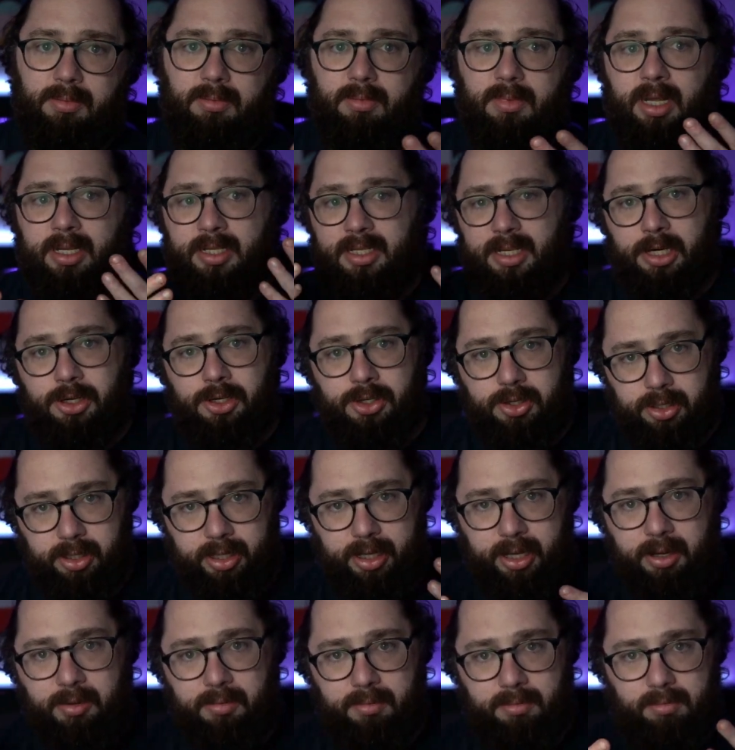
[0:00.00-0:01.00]

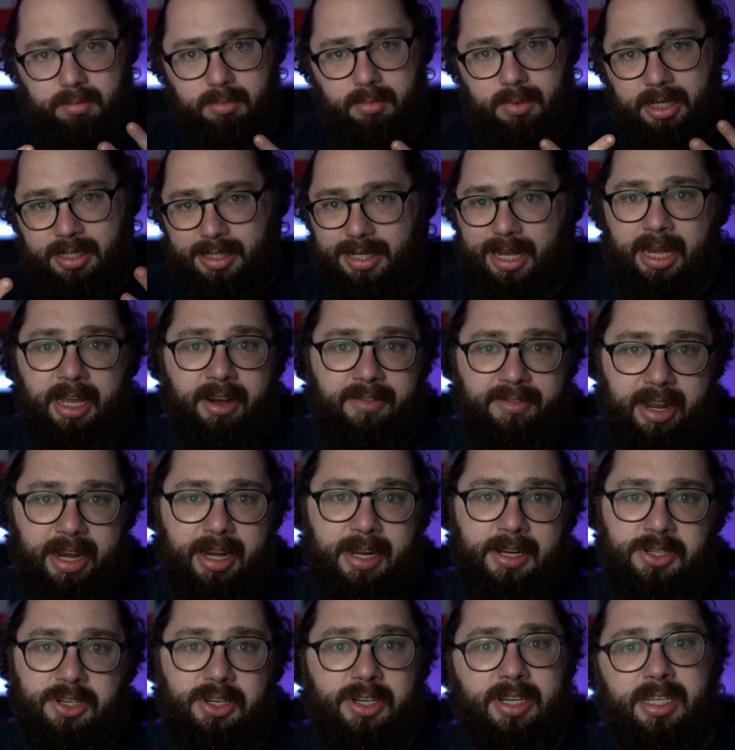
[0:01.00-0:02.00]
Essentially, it's like
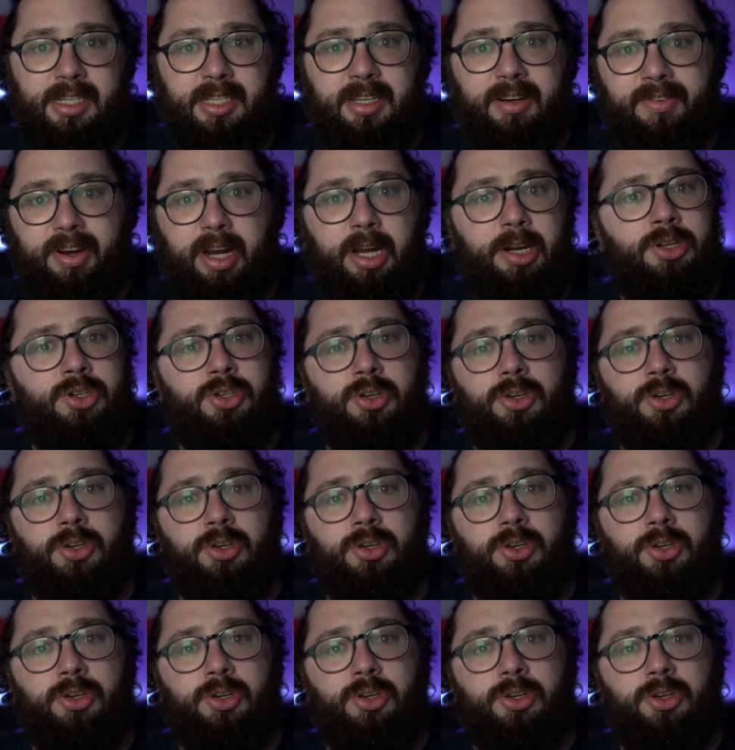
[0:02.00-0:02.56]
advantage and disadvantage.